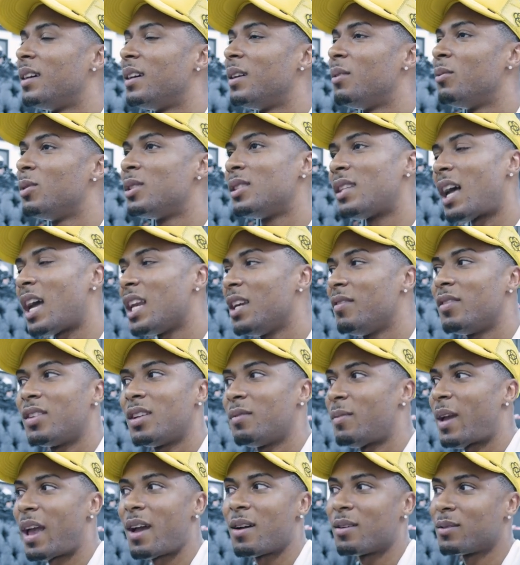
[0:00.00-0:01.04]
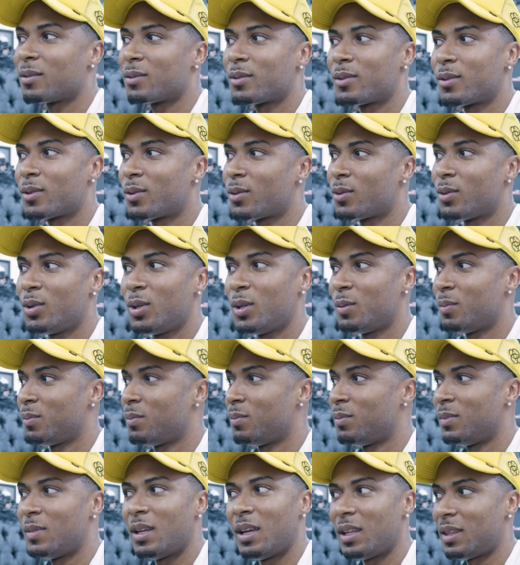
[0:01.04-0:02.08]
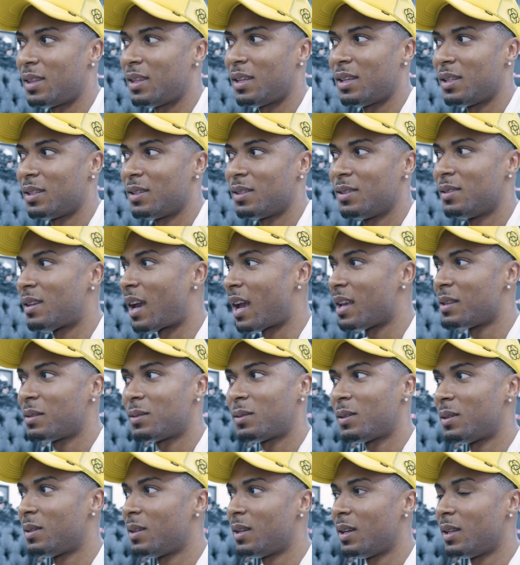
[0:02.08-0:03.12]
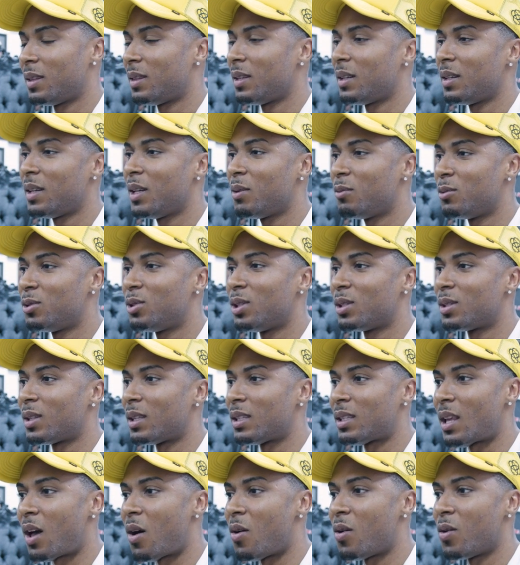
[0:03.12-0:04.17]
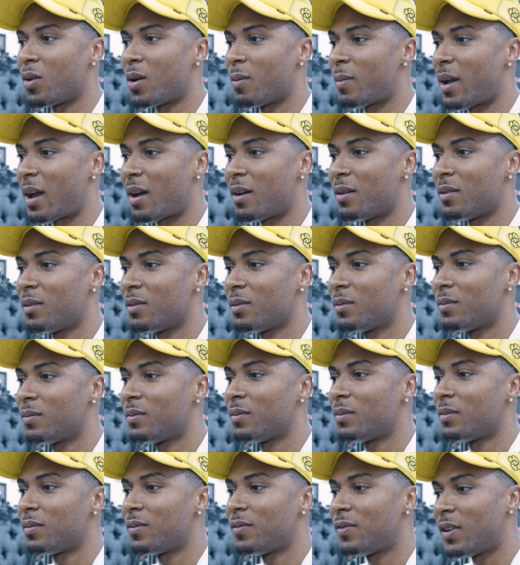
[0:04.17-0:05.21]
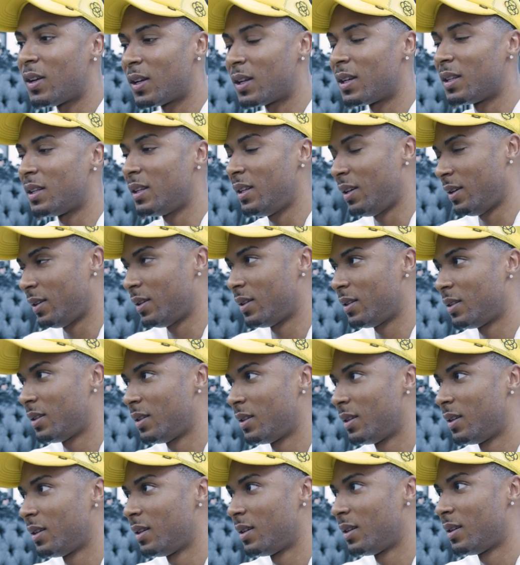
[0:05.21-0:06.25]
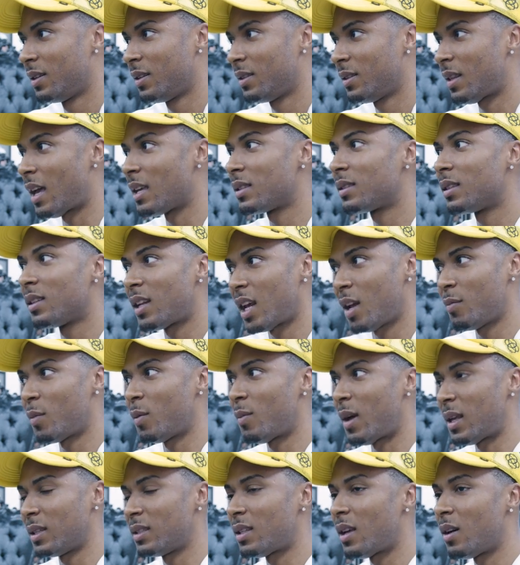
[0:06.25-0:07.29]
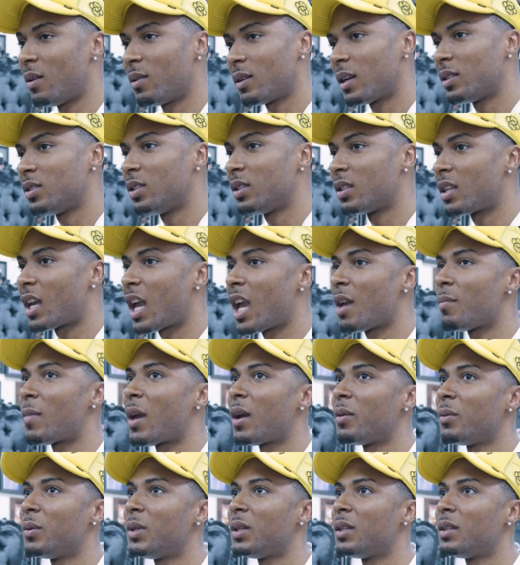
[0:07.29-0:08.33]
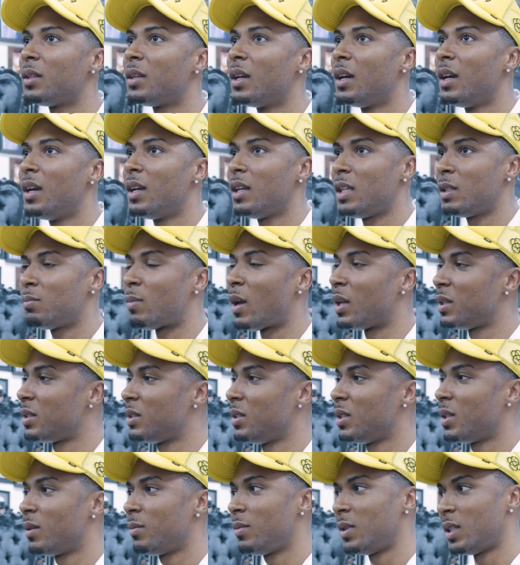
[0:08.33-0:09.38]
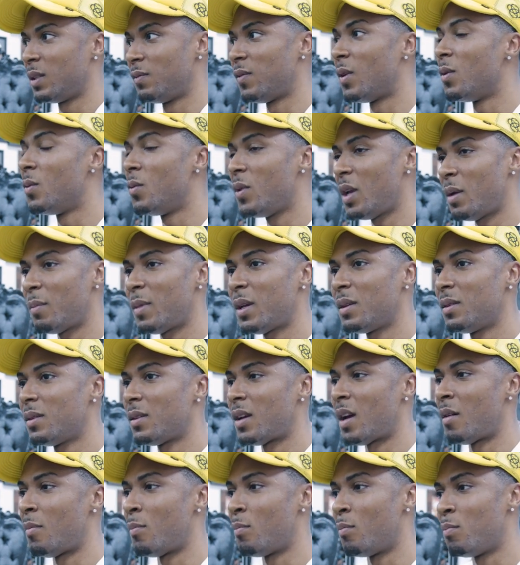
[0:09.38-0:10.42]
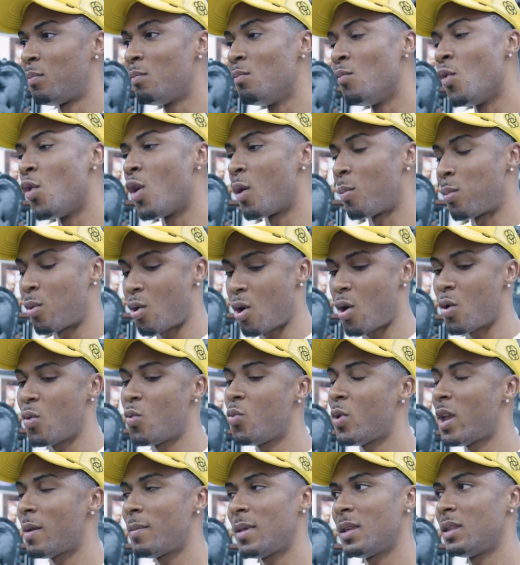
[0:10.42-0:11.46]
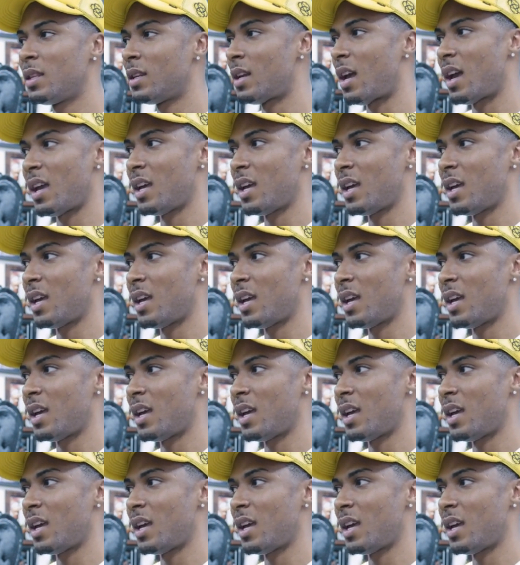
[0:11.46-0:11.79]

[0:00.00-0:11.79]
was not even about Crip nothing, gangster nothing. It was just a song about fuck a nigga. That's the name of my song I just came out with. It's basically, it's for women. I'm more pro-women